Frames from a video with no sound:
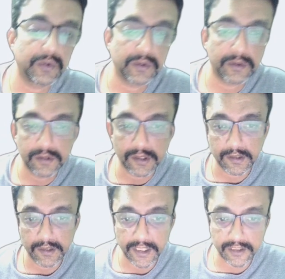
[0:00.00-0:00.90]
the
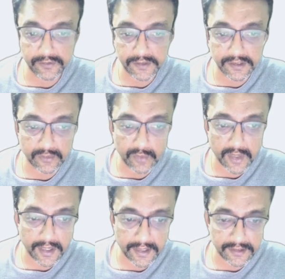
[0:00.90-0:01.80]
Inquisitor squad
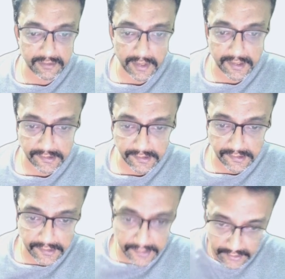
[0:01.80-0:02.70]
as well as the
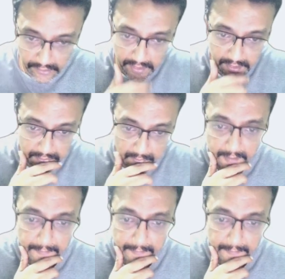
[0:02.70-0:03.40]
Sia Junda squad.